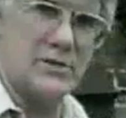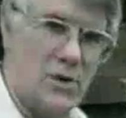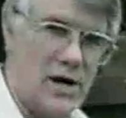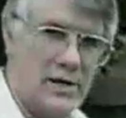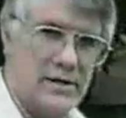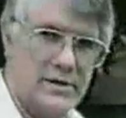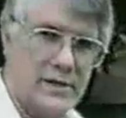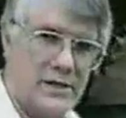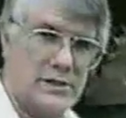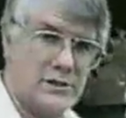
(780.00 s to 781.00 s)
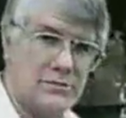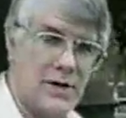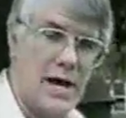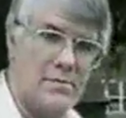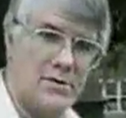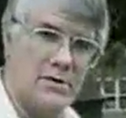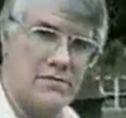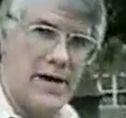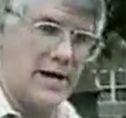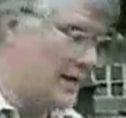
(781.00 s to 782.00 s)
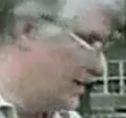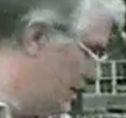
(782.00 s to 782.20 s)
the water. Now, this is phenomenal in the fact